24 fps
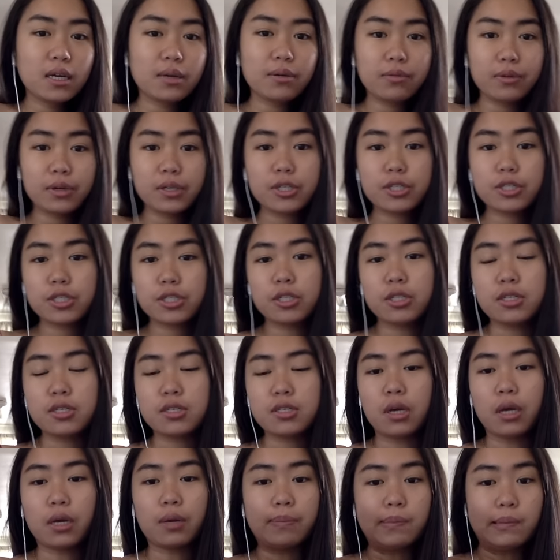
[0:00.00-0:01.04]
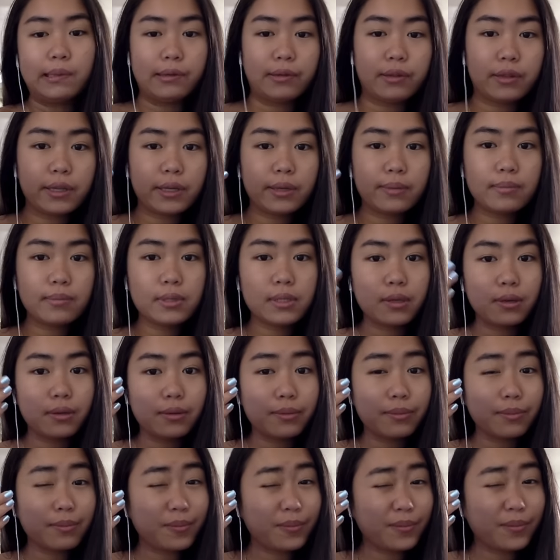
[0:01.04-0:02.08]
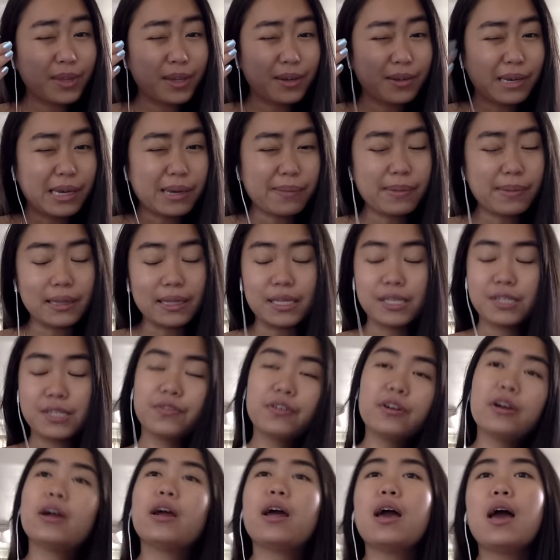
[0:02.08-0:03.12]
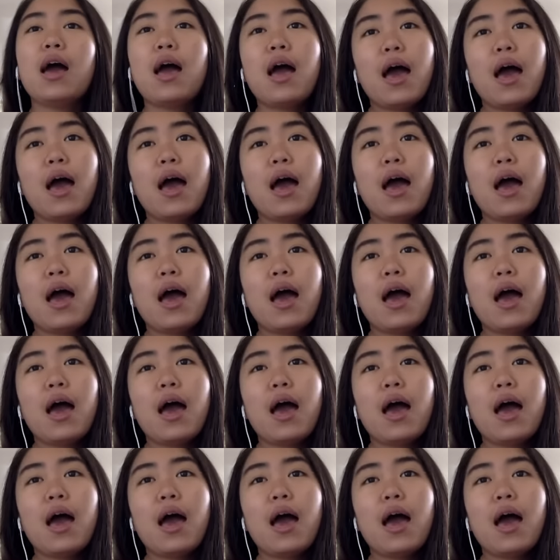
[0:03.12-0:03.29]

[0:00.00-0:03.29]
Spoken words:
which is like blue themed, so keeping these for it.